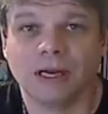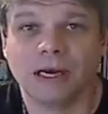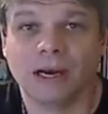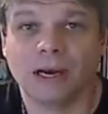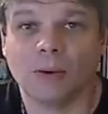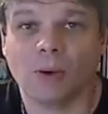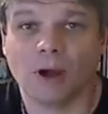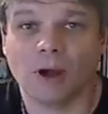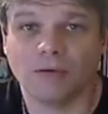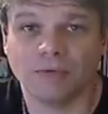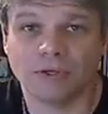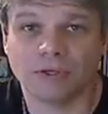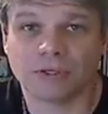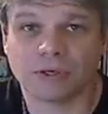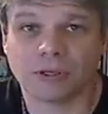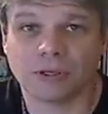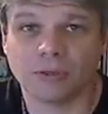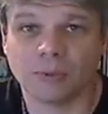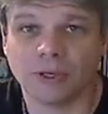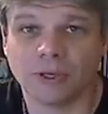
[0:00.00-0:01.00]
Now
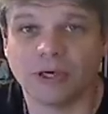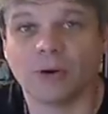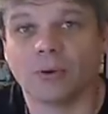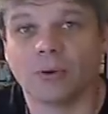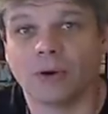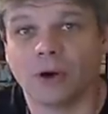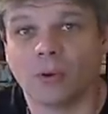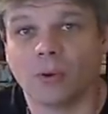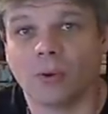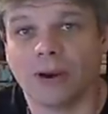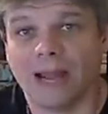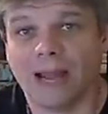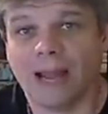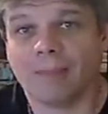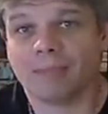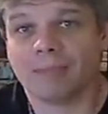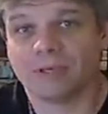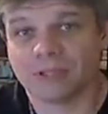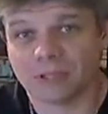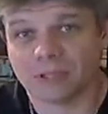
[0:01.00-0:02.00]
obviously we don't know what
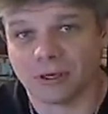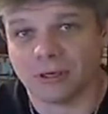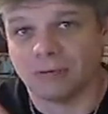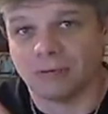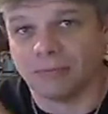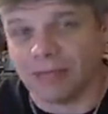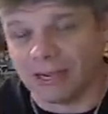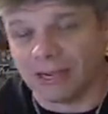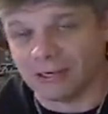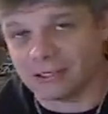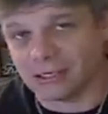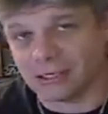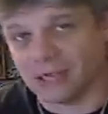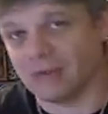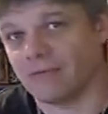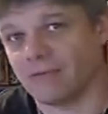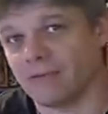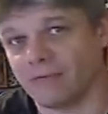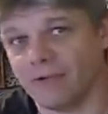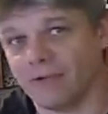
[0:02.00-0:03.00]
happens on that
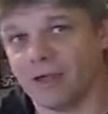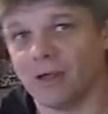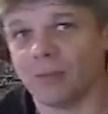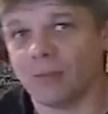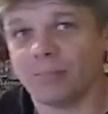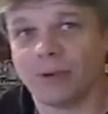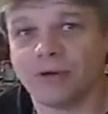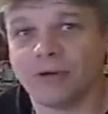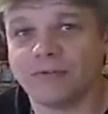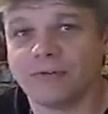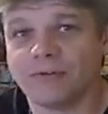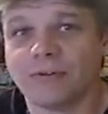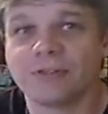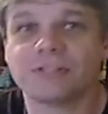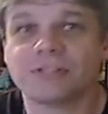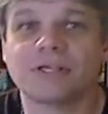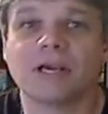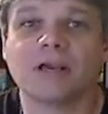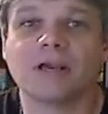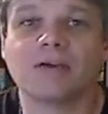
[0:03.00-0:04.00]
side of the veil, but for
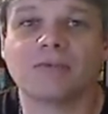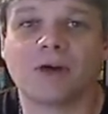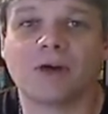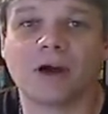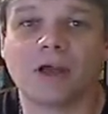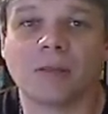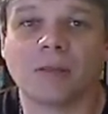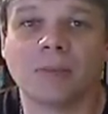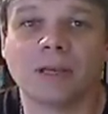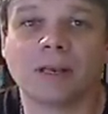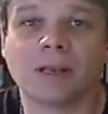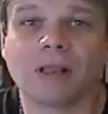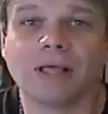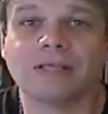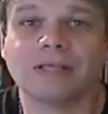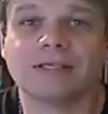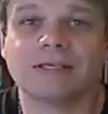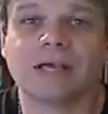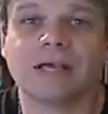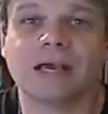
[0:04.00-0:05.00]
the sake of argument,
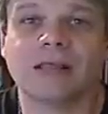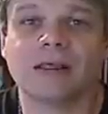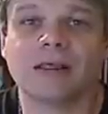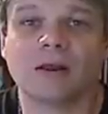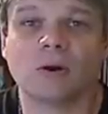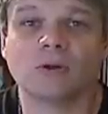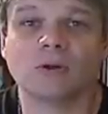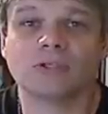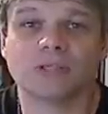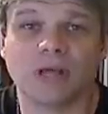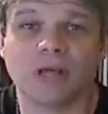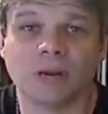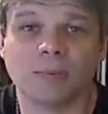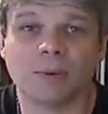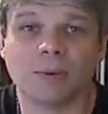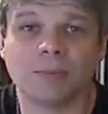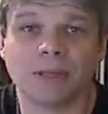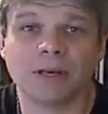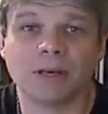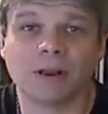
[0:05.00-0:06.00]
let's say that
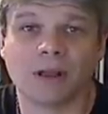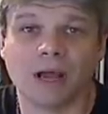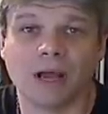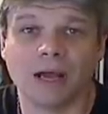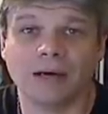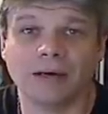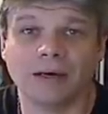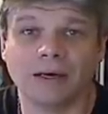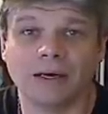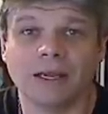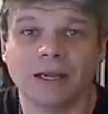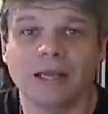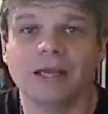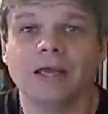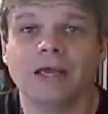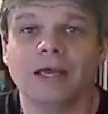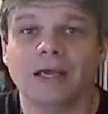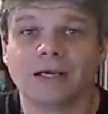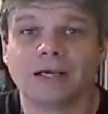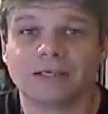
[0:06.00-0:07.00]
Osama bin Laden
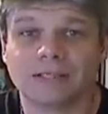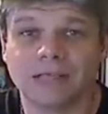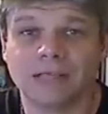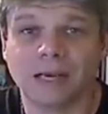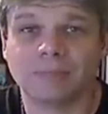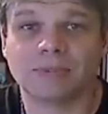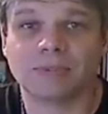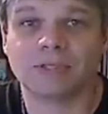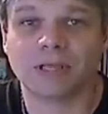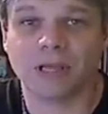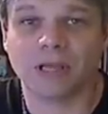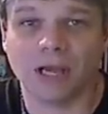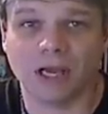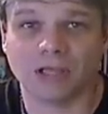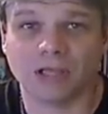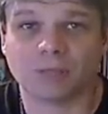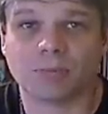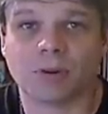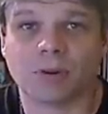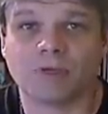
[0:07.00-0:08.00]
accepts the
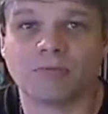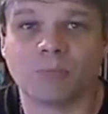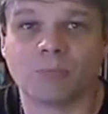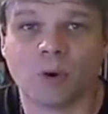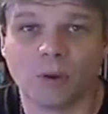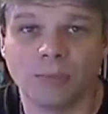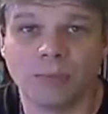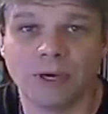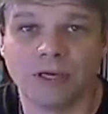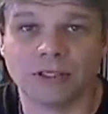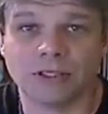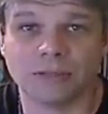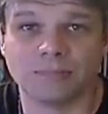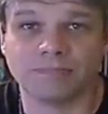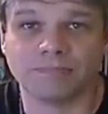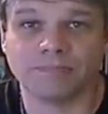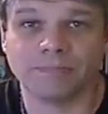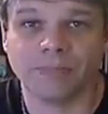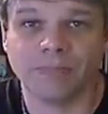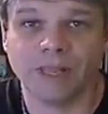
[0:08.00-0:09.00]
gospel of Mormonism.